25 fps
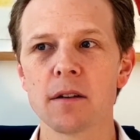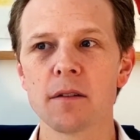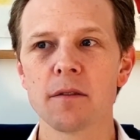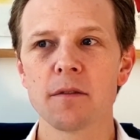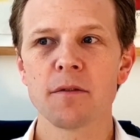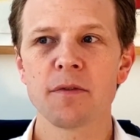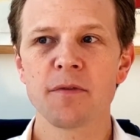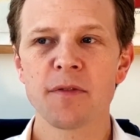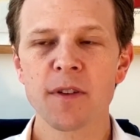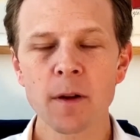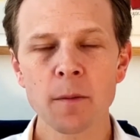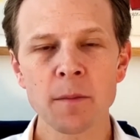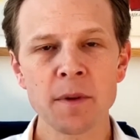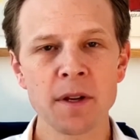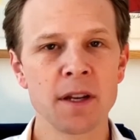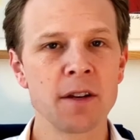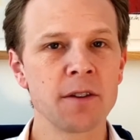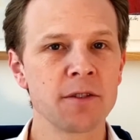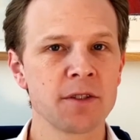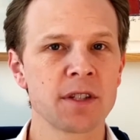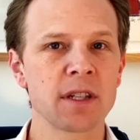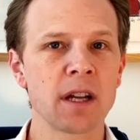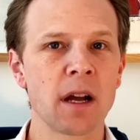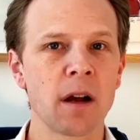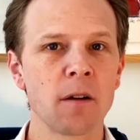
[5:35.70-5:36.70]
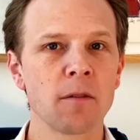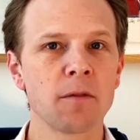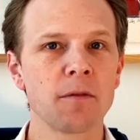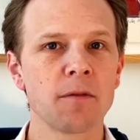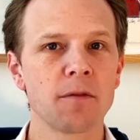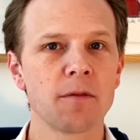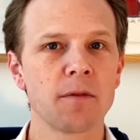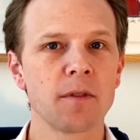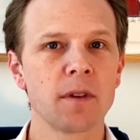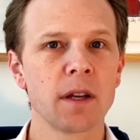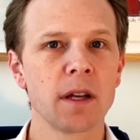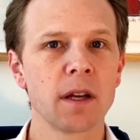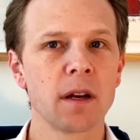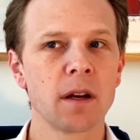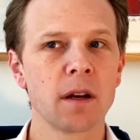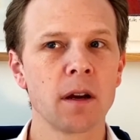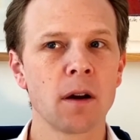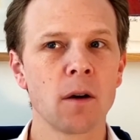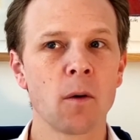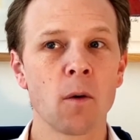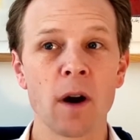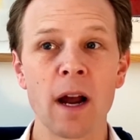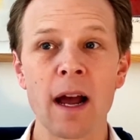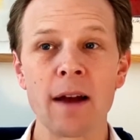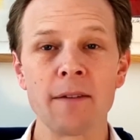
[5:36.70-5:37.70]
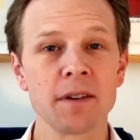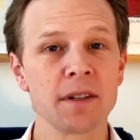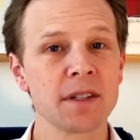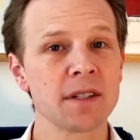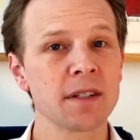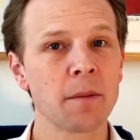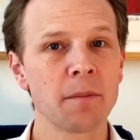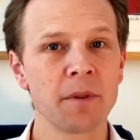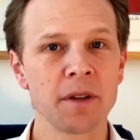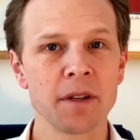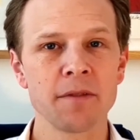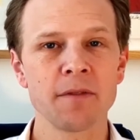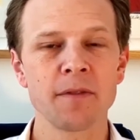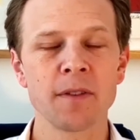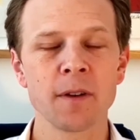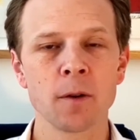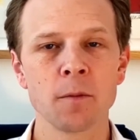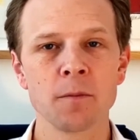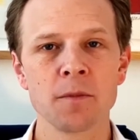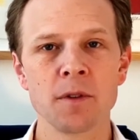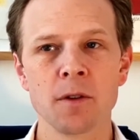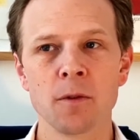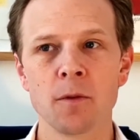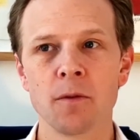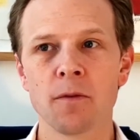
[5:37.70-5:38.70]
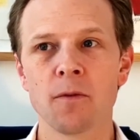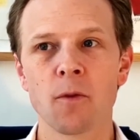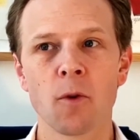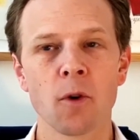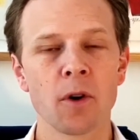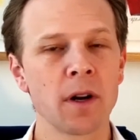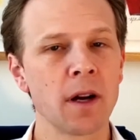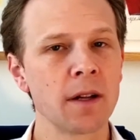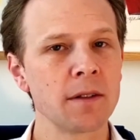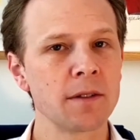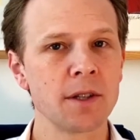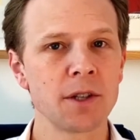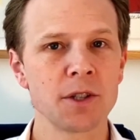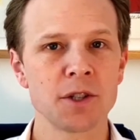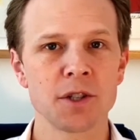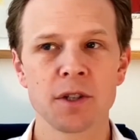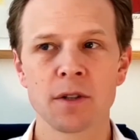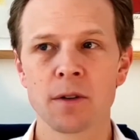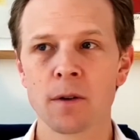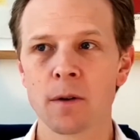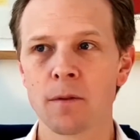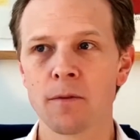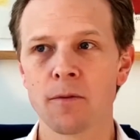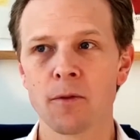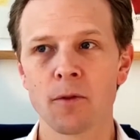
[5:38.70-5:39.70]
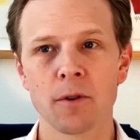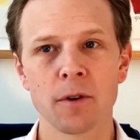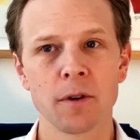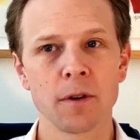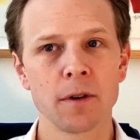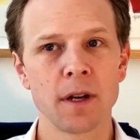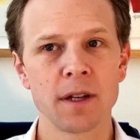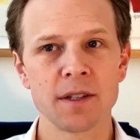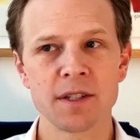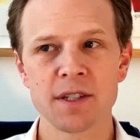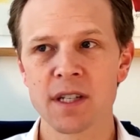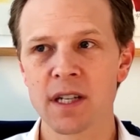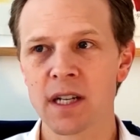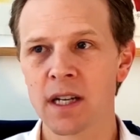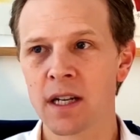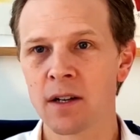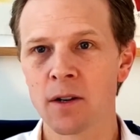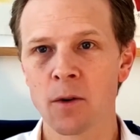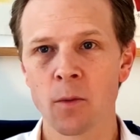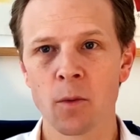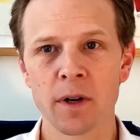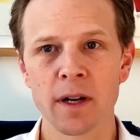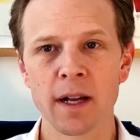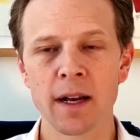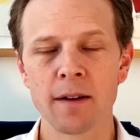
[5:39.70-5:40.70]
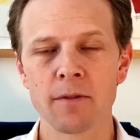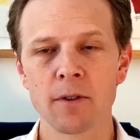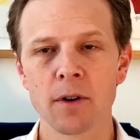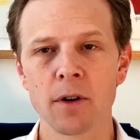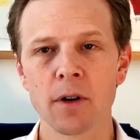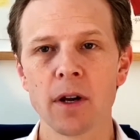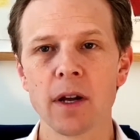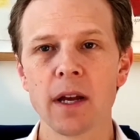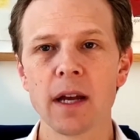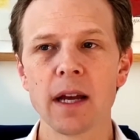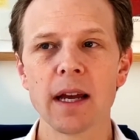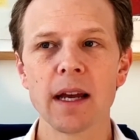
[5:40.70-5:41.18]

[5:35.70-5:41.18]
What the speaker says: filming yourself or having somebody film you for an audition or for a scene or whatever,